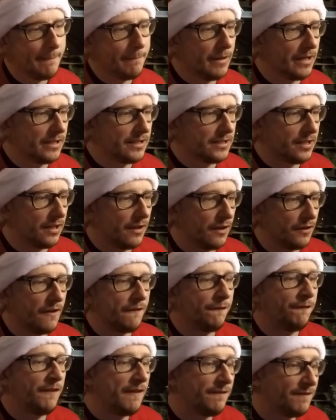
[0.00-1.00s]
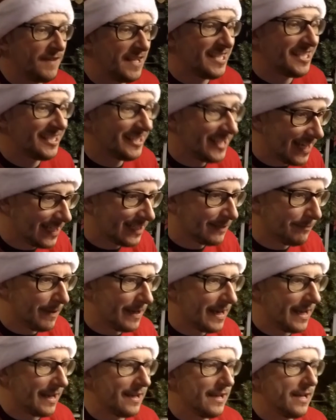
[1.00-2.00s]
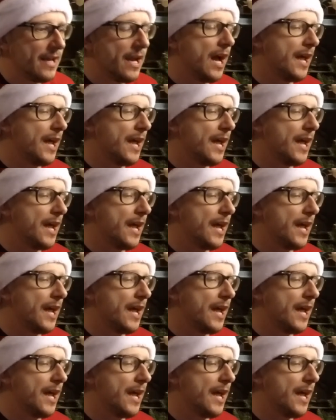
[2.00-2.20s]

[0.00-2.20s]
But on the 56th minute,